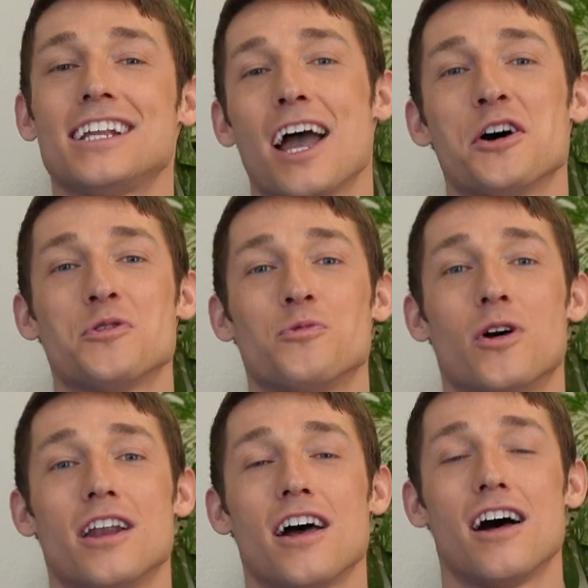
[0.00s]
nail
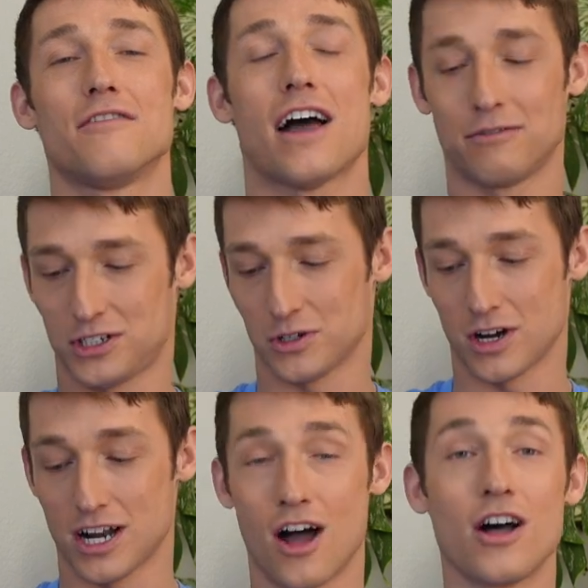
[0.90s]
one of the
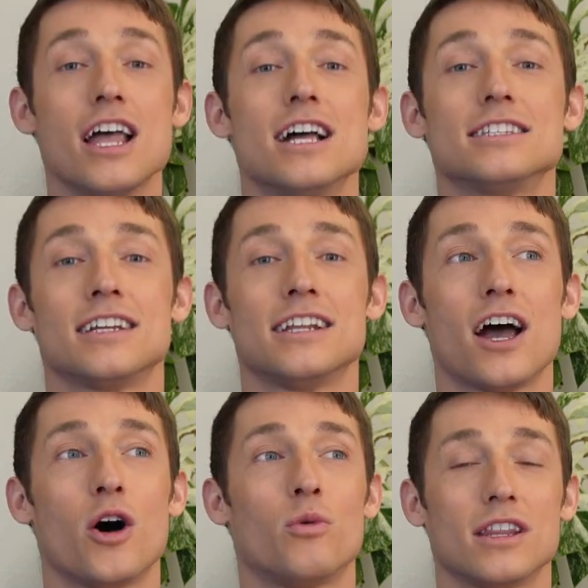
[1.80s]

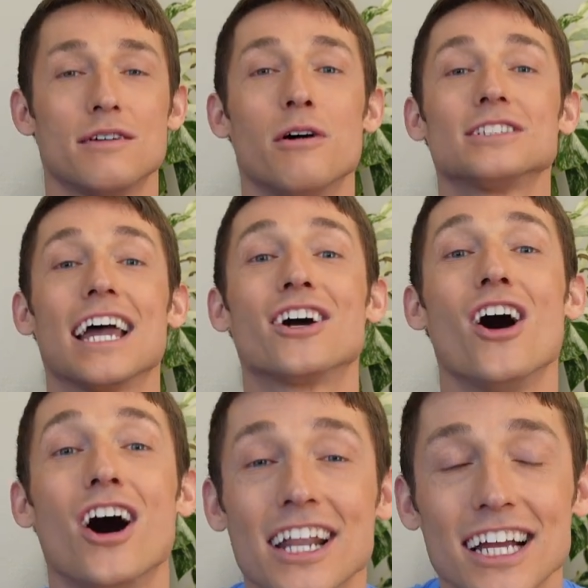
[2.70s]
most
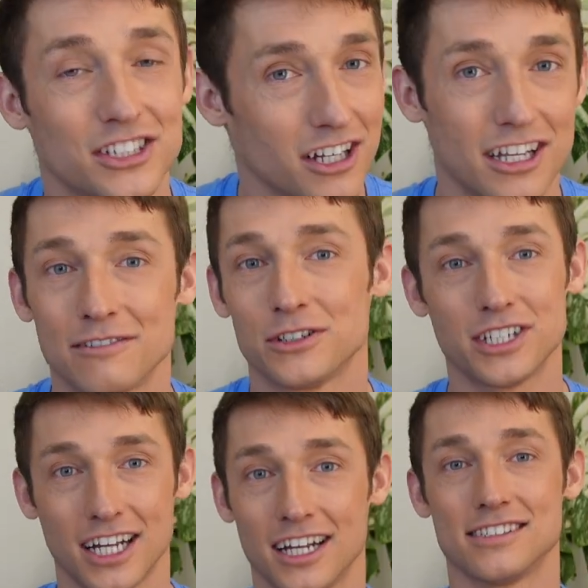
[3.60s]
iconic cheerleading
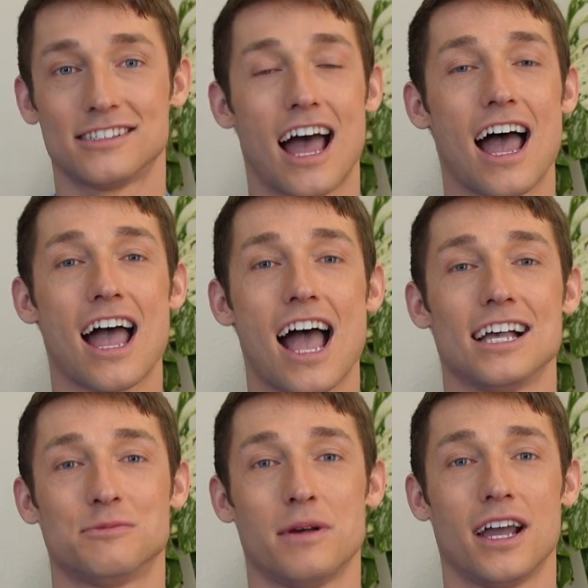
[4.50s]
routines that
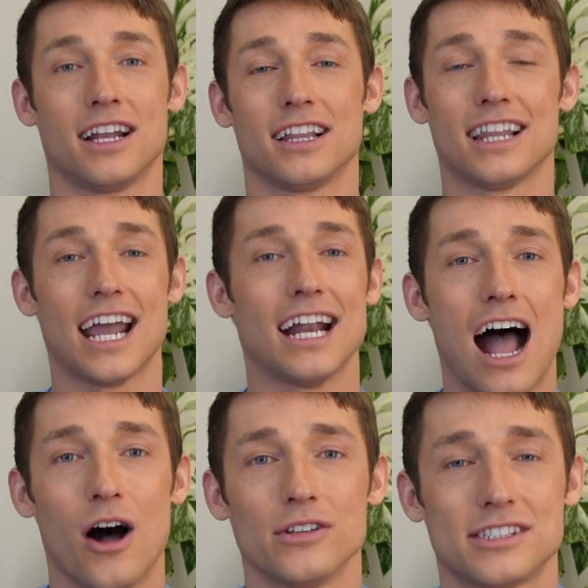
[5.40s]
has been laid
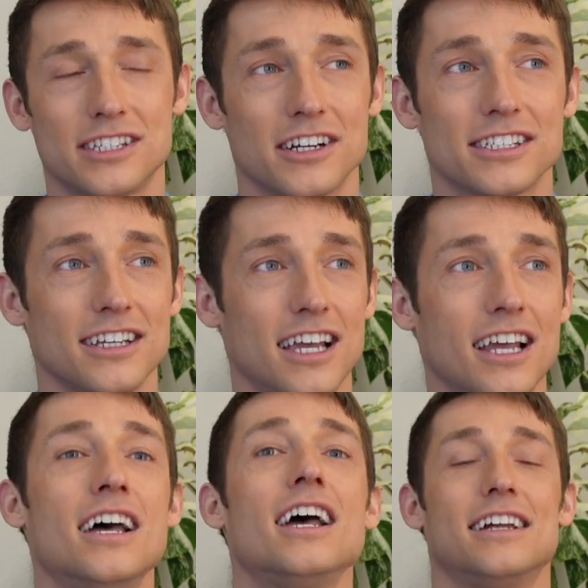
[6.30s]
out.
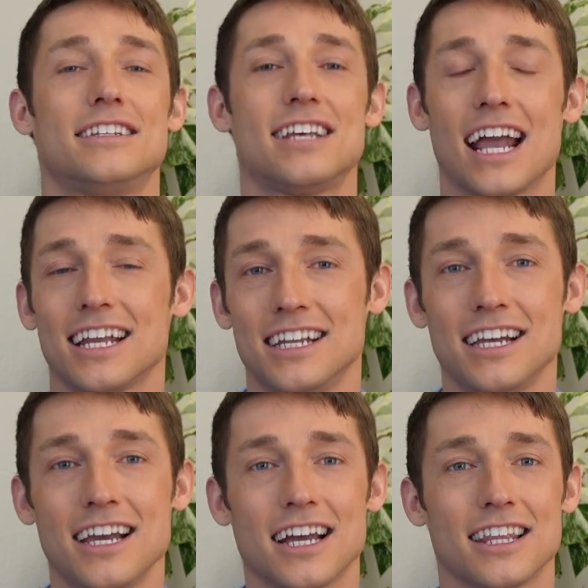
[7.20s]
Seriously, the
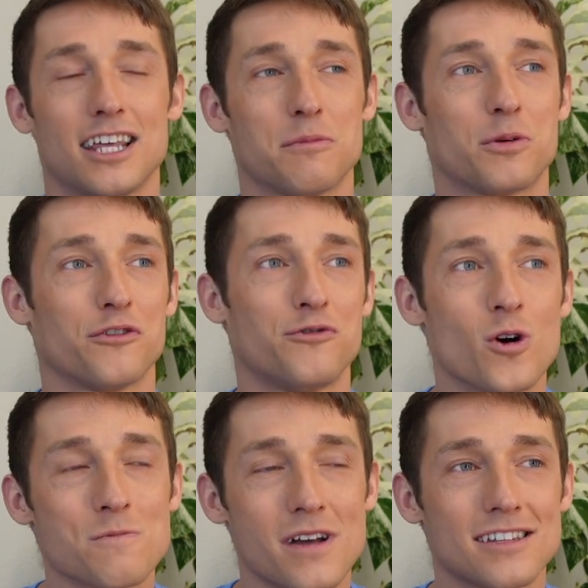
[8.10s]
technique, the
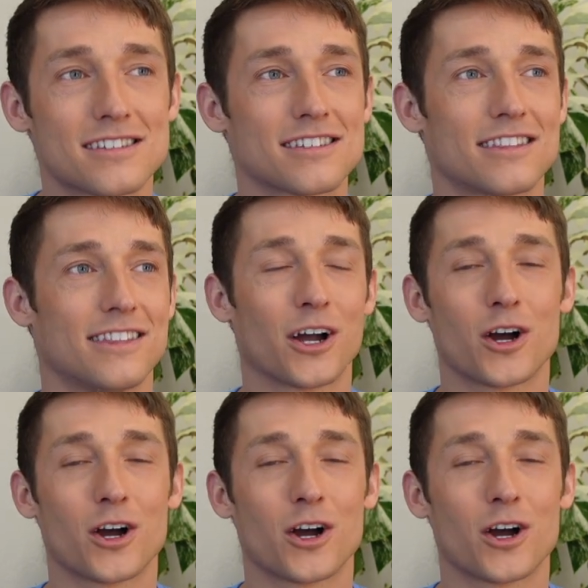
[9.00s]
performance, the